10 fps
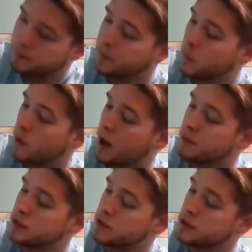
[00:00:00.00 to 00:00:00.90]
what
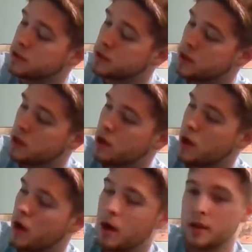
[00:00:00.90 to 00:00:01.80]
happens is,
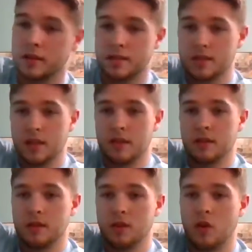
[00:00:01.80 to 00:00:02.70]
let's say
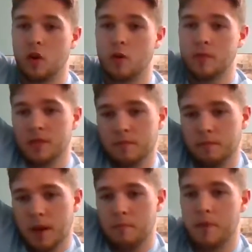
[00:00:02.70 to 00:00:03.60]
the arm is
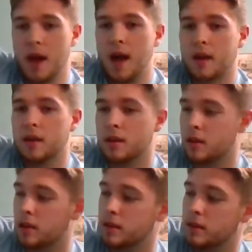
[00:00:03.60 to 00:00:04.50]
bent back,
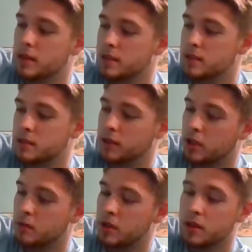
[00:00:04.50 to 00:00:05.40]
and this
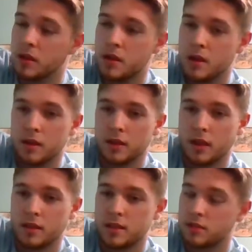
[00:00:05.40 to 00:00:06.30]
ligament that
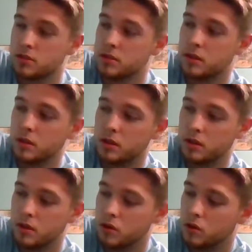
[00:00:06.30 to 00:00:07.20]
attaches the
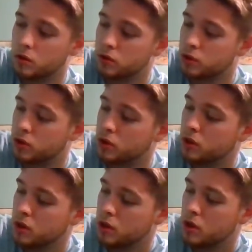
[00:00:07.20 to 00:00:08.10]
ulnar
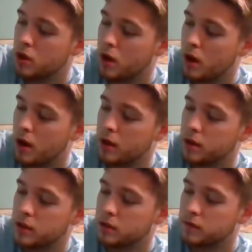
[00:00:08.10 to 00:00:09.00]

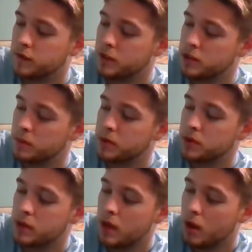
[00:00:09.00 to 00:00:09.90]
and feeds up into
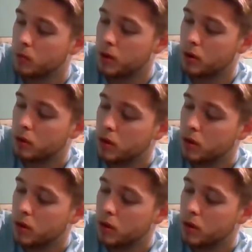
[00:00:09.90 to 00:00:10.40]
the elbow,